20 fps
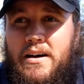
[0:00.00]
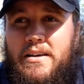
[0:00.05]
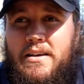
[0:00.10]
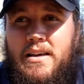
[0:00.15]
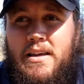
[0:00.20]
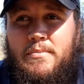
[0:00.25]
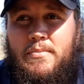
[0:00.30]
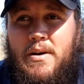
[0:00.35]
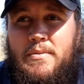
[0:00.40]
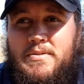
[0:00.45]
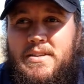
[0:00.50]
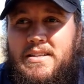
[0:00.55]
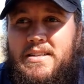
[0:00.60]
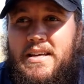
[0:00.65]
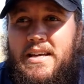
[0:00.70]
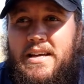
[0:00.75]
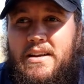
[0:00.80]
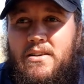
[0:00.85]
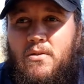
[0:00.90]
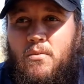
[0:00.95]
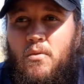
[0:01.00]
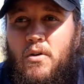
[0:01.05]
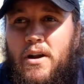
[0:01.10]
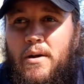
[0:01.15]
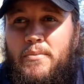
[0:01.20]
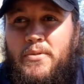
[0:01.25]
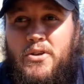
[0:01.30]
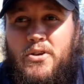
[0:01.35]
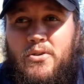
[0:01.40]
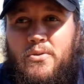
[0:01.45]
keep up to date on what
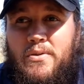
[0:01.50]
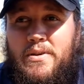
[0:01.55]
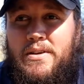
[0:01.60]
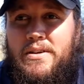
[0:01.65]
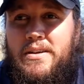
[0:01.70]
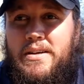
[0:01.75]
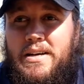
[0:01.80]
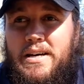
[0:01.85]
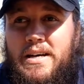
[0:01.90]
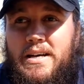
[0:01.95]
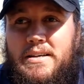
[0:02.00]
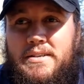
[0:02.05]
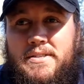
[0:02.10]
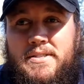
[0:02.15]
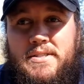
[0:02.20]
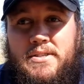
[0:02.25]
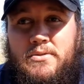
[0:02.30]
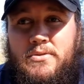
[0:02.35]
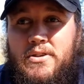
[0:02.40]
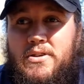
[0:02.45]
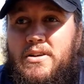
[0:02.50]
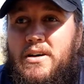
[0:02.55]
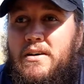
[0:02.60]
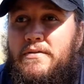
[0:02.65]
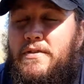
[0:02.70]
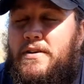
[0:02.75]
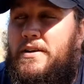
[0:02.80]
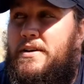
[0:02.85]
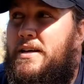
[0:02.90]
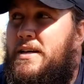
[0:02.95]
I'm doing. Soon
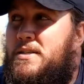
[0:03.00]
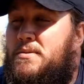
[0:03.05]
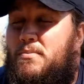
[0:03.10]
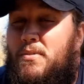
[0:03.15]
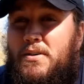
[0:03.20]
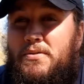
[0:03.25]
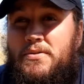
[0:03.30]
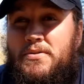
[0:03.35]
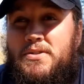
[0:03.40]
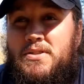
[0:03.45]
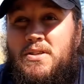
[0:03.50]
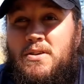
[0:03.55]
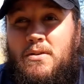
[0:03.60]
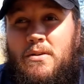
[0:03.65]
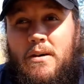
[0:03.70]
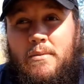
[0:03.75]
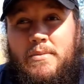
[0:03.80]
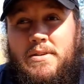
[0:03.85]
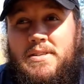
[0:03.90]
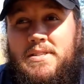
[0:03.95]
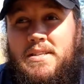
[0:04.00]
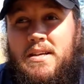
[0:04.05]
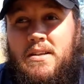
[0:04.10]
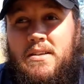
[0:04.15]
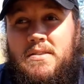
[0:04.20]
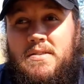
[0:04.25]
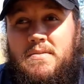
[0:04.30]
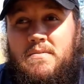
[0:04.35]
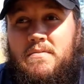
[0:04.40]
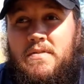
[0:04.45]
enough, in the next month or so, I'll be
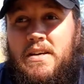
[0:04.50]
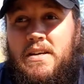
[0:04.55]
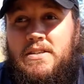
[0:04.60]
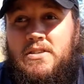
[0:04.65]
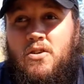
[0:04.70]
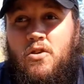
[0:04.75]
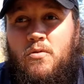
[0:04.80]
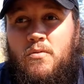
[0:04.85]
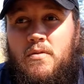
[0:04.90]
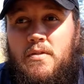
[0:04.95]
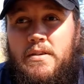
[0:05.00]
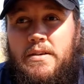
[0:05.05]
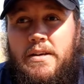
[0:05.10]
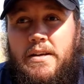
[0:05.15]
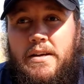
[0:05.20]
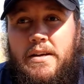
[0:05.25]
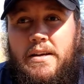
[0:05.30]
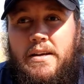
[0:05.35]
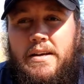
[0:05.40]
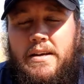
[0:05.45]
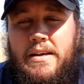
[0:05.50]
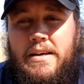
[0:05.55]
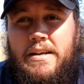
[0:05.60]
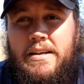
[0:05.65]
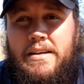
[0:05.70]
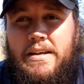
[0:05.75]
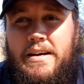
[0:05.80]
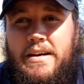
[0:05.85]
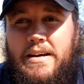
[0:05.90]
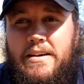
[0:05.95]
selling some veg, hopefully,
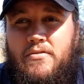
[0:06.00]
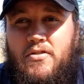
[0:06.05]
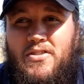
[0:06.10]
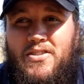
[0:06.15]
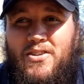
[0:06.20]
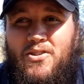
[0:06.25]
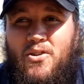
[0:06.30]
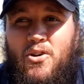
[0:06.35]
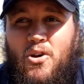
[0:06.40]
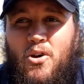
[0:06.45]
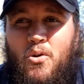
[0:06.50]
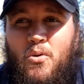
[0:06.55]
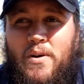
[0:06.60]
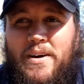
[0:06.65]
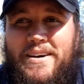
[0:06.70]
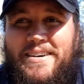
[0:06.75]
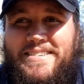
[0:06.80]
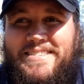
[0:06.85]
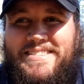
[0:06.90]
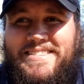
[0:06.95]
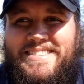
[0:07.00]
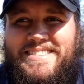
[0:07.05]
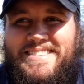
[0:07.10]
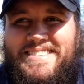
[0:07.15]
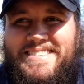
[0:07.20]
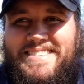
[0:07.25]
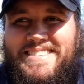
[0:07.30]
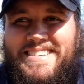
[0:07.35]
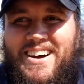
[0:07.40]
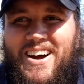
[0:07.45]
and everything will go well.
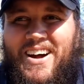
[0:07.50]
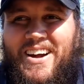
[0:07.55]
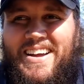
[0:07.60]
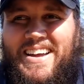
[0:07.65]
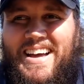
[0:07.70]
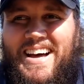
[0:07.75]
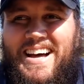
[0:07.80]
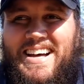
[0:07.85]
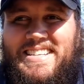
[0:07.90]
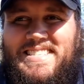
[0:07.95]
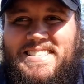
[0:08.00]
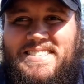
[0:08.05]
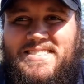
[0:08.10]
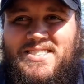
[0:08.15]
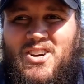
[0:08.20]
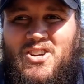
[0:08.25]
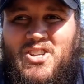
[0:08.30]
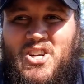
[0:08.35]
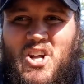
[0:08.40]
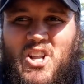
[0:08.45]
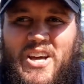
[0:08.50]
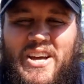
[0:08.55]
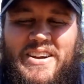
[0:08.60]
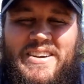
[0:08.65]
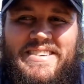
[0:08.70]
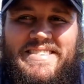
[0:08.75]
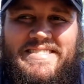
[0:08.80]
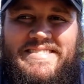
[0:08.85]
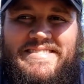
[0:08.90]
All right, guys, talk to y'all later.